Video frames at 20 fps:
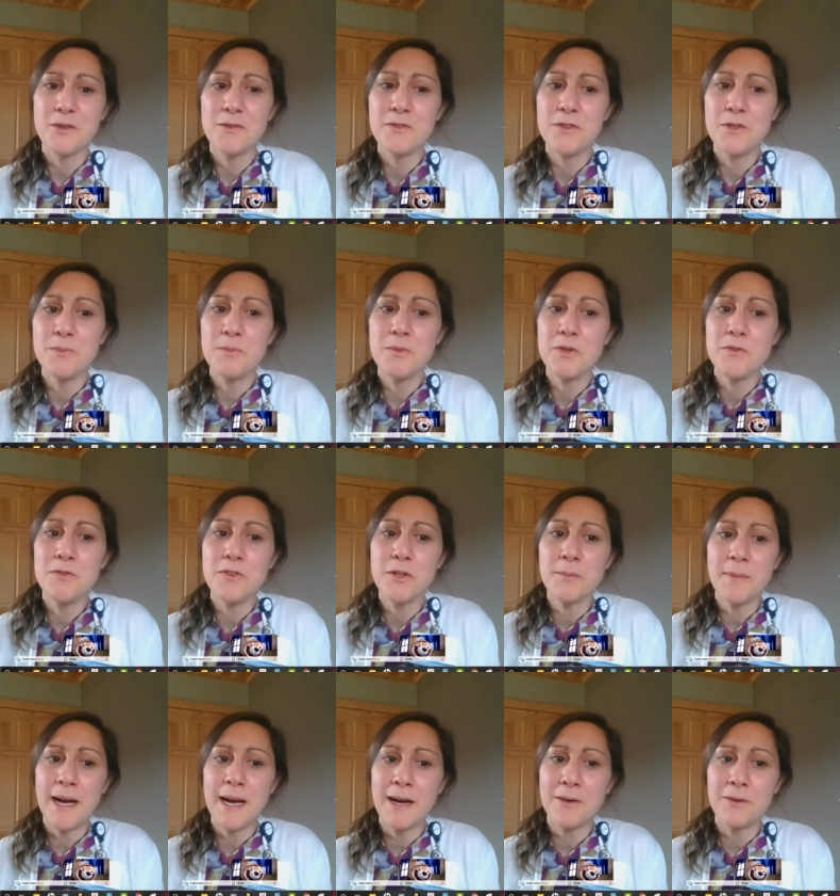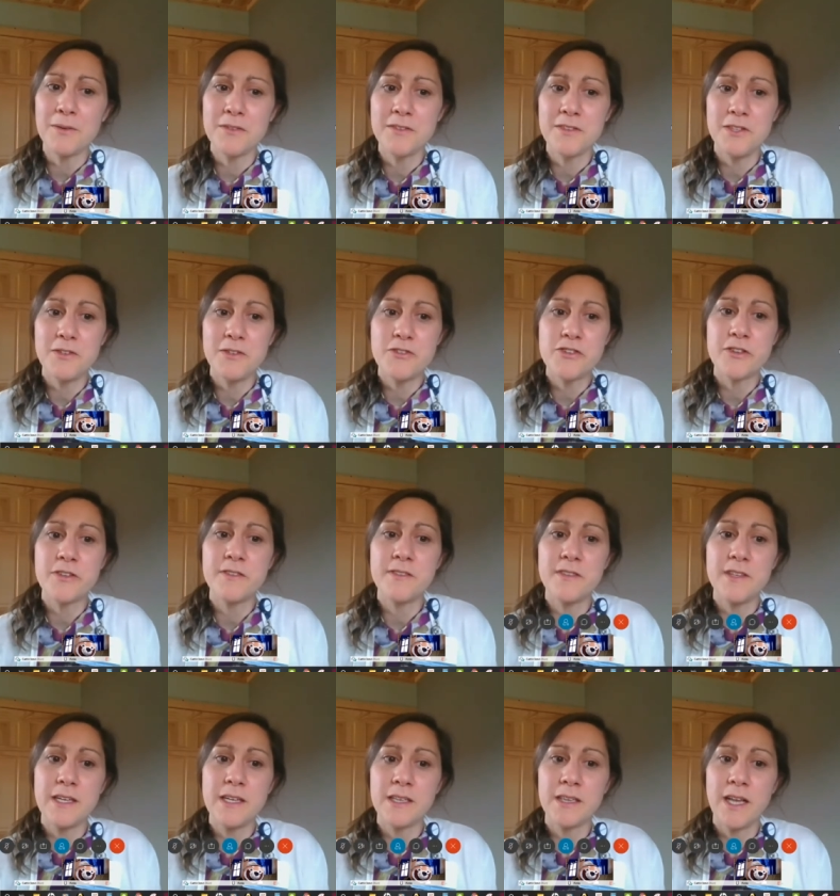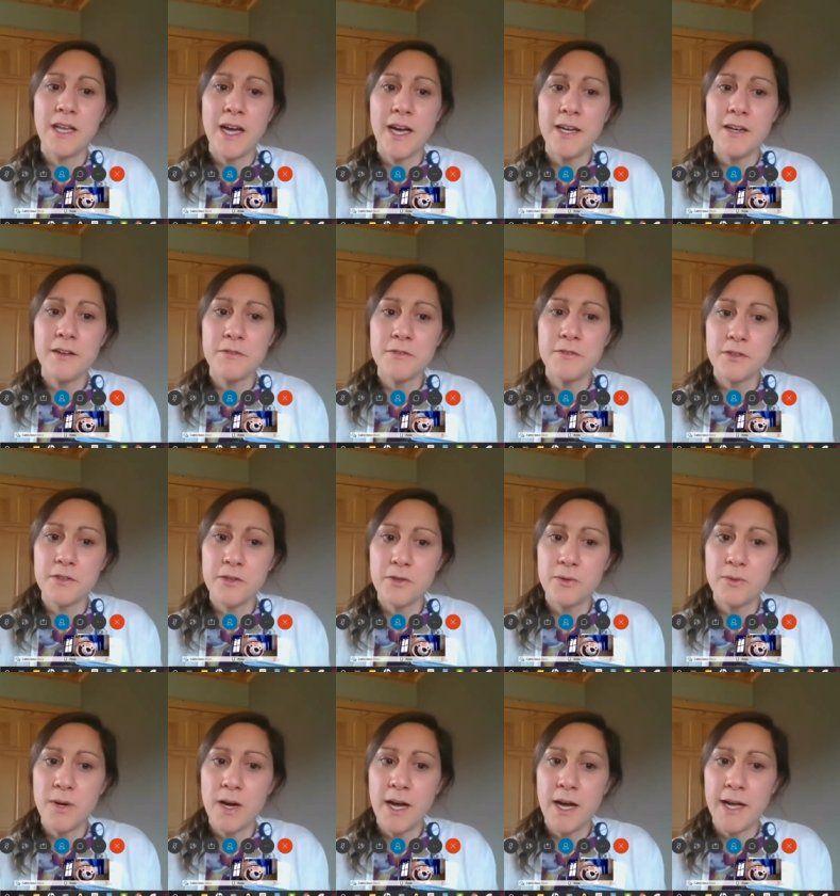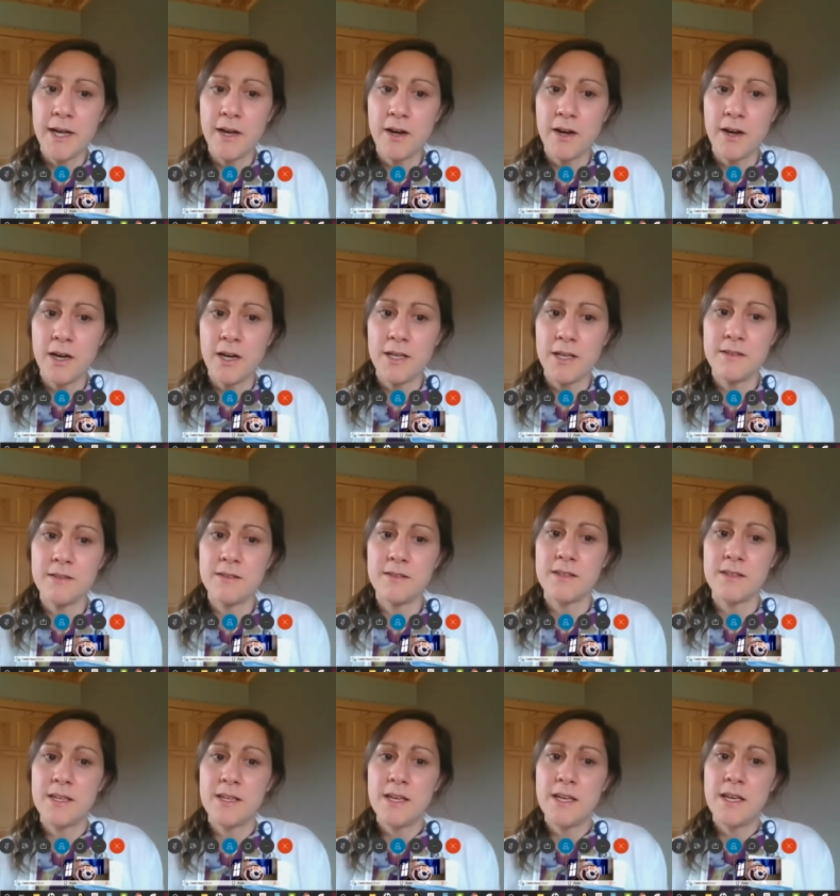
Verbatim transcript: So if you move your mouse, you should see a line of circle icons